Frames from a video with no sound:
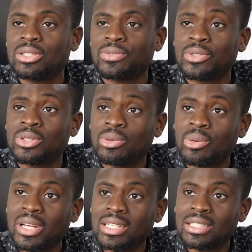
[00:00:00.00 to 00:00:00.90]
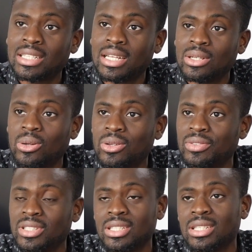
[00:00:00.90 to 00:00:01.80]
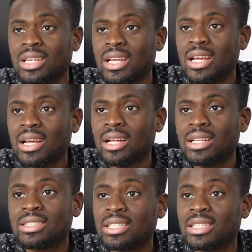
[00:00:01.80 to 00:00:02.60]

So first of all, we had to get all of the, let's